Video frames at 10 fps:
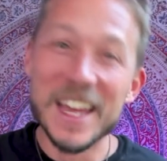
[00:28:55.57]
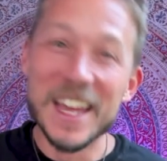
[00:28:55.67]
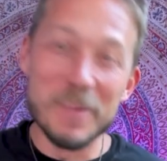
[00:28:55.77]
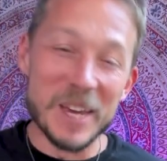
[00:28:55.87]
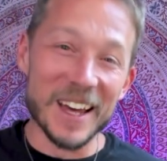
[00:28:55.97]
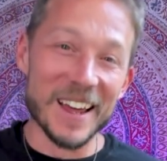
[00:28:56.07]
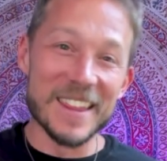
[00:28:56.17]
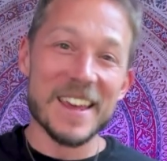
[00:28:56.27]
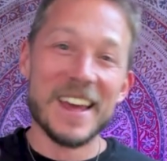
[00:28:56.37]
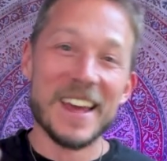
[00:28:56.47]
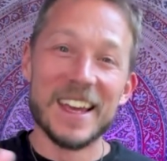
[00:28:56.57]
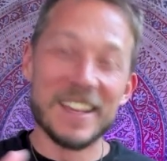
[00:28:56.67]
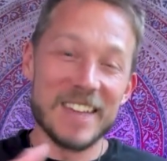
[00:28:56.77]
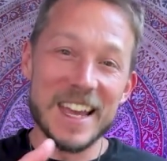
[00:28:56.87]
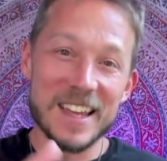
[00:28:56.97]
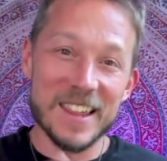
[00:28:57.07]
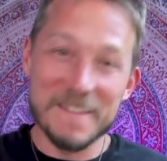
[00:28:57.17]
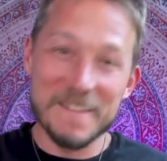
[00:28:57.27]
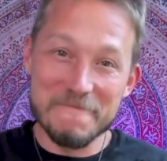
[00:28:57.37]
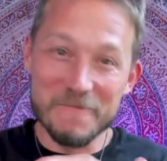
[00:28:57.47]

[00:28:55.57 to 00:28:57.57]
is because it takes